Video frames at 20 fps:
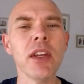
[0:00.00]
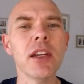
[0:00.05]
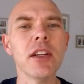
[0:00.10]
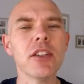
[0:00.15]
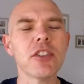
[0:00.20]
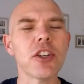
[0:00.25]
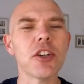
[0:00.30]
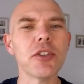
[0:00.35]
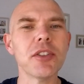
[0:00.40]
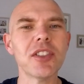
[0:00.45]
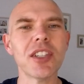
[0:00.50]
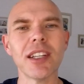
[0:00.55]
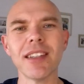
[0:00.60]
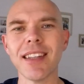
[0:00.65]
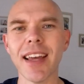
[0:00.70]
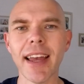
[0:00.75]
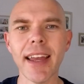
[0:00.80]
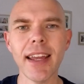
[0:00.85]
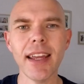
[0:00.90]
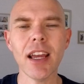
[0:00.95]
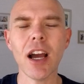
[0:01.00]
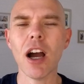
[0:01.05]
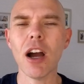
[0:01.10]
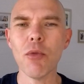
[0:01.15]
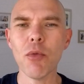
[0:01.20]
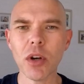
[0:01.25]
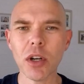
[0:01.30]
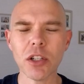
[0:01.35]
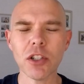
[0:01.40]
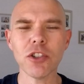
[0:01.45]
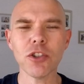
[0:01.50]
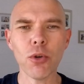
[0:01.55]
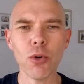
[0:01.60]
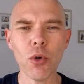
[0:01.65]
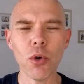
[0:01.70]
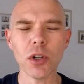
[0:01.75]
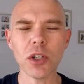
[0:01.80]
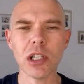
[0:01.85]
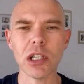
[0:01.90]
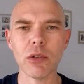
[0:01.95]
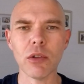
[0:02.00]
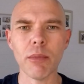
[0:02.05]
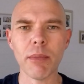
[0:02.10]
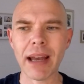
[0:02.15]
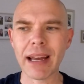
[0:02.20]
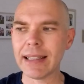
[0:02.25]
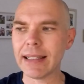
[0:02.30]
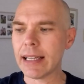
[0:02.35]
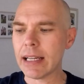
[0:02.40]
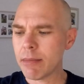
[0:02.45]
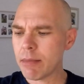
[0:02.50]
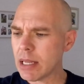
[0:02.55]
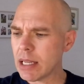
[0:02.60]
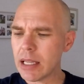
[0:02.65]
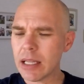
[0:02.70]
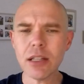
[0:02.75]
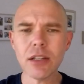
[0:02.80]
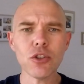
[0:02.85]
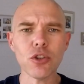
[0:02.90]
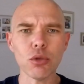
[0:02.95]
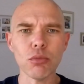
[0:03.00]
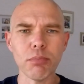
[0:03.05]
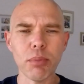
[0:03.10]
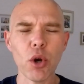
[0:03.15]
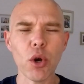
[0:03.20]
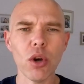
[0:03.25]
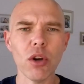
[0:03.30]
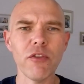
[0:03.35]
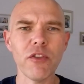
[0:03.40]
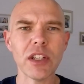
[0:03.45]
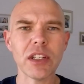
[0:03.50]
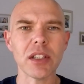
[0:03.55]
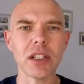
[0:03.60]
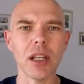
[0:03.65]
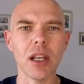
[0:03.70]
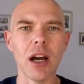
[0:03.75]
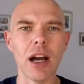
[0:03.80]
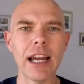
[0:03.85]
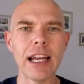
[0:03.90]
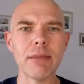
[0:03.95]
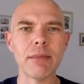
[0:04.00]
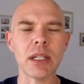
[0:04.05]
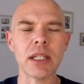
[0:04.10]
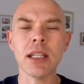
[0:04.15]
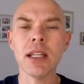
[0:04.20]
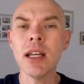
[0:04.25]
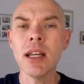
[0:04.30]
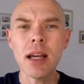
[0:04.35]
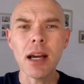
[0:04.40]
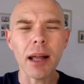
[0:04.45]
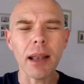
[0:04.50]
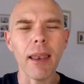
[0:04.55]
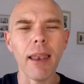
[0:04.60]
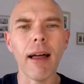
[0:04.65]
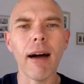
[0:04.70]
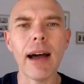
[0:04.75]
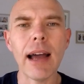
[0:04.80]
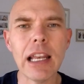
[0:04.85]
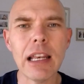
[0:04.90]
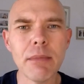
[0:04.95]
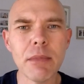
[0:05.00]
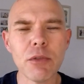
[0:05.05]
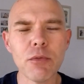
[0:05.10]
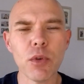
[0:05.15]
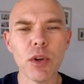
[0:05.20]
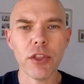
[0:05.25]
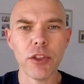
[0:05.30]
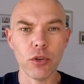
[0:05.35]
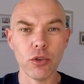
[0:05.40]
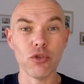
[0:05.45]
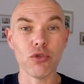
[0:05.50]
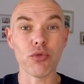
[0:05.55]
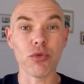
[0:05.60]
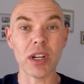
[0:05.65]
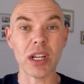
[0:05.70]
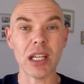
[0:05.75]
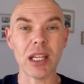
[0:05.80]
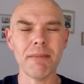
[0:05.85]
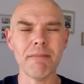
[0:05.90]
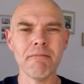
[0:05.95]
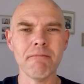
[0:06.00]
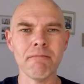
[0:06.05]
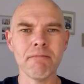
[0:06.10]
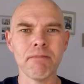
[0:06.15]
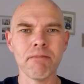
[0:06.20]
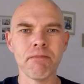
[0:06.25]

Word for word: So, today I want to talk to you about coming into perfect alignment, alignment with your dream,